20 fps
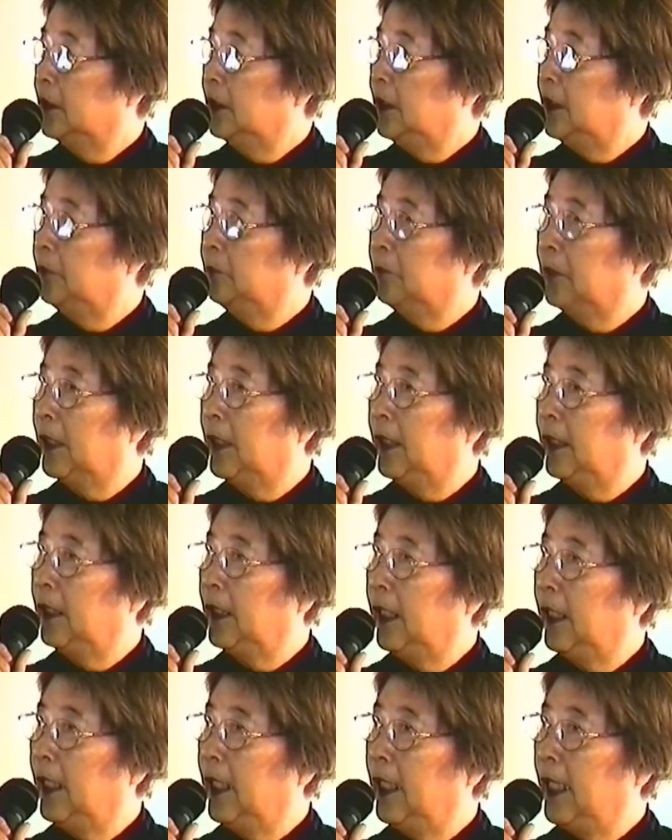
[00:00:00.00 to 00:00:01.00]
In
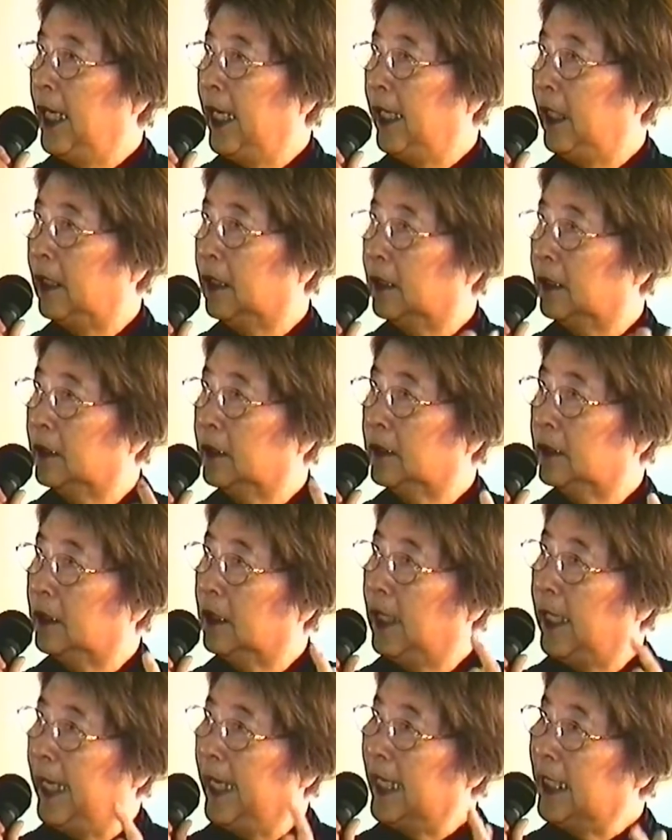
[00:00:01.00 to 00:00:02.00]
my
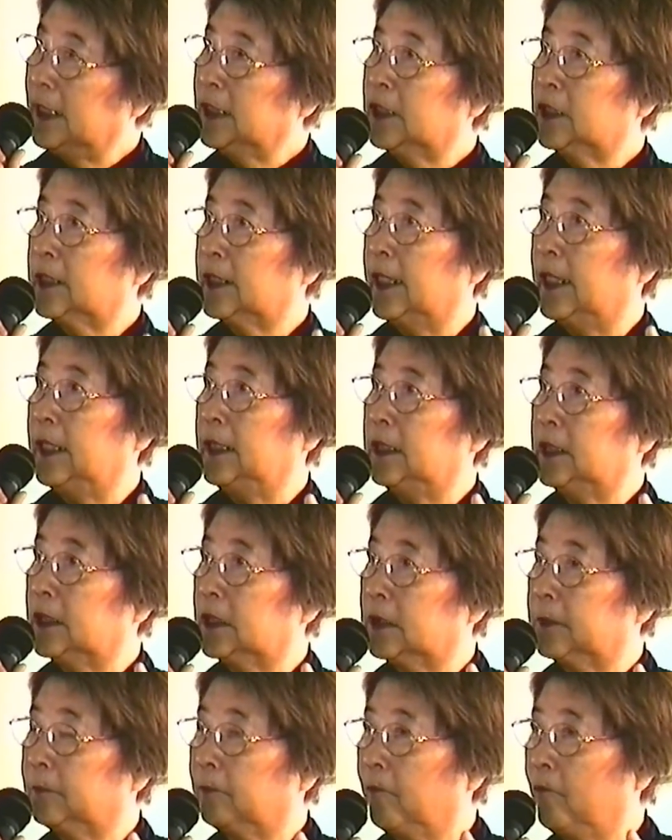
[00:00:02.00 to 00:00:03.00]
aunt's
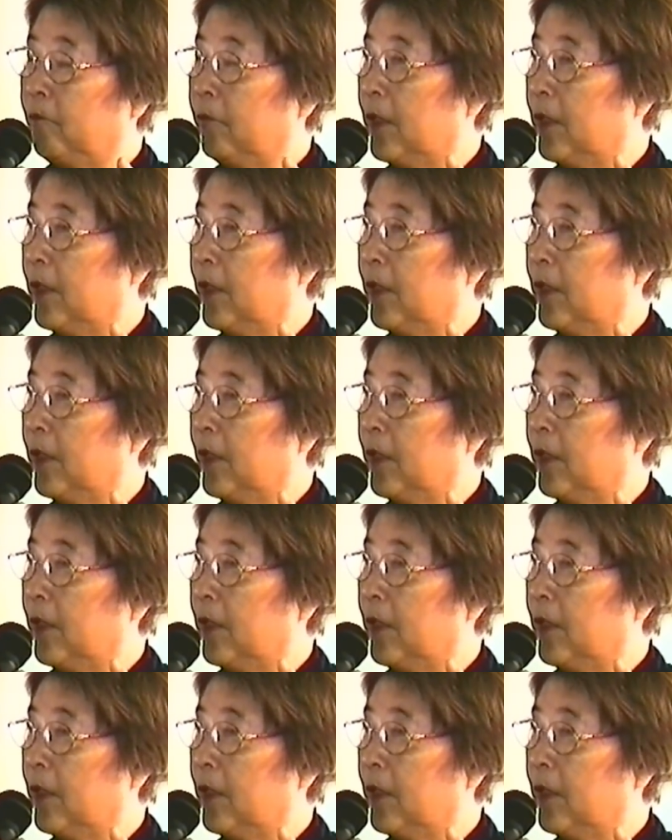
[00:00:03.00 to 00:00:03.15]
case,